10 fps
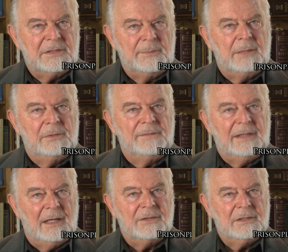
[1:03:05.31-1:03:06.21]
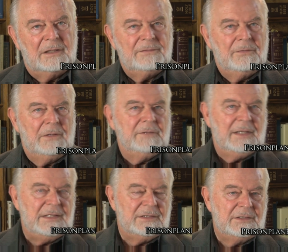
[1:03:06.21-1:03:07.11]
is a member of the Council on Foreign
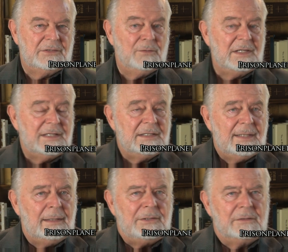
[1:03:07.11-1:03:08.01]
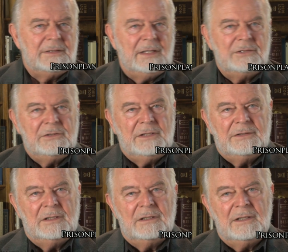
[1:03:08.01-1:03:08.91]
Relations. So what does that tell you? It tells you
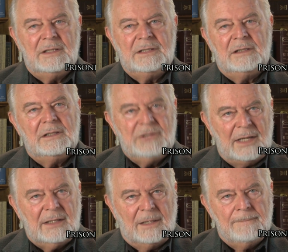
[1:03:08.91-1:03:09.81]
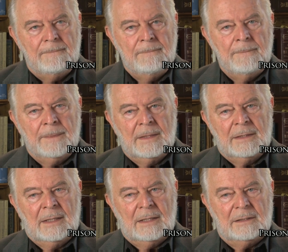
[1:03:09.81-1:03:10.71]
that there is an agenda.
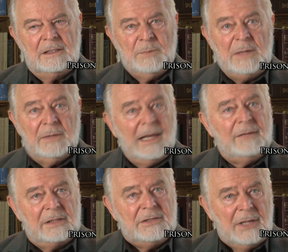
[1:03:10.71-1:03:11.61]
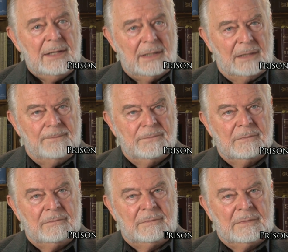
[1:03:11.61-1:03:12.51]
These people have an agenda,
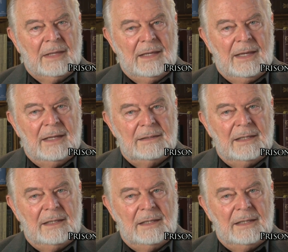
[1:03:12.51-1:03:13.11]
and